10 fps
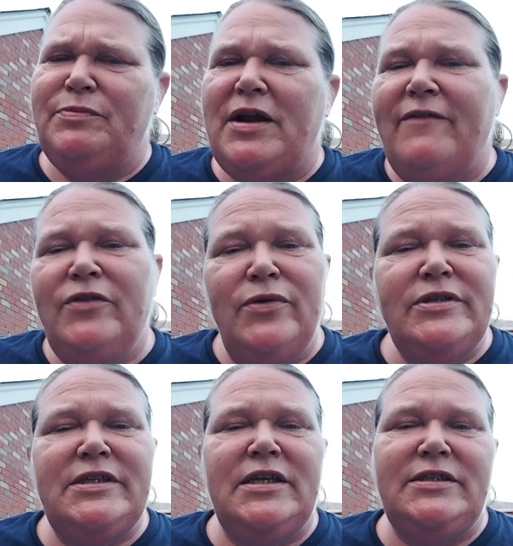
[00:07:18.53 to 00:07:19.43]
but I've
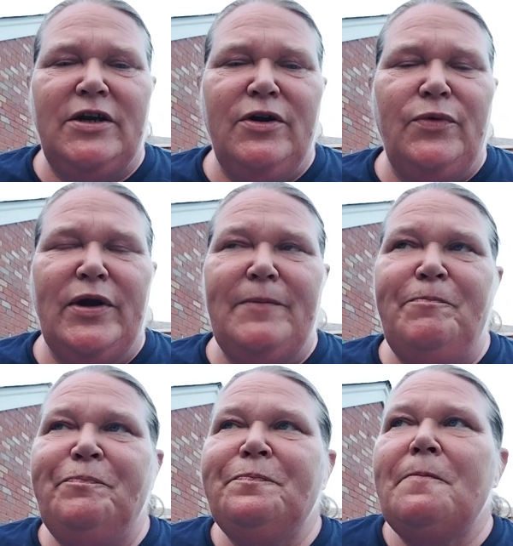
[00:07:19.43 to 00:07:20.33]
noticed it at Dairy Queen.
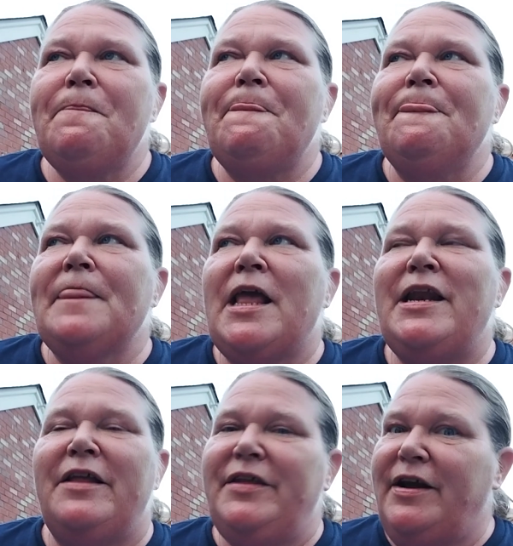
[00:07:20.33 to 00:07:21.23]

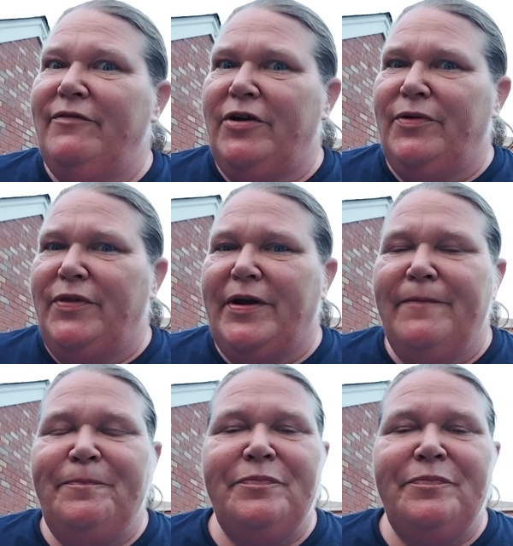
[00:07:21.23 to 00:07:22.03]
Not that I ever go there.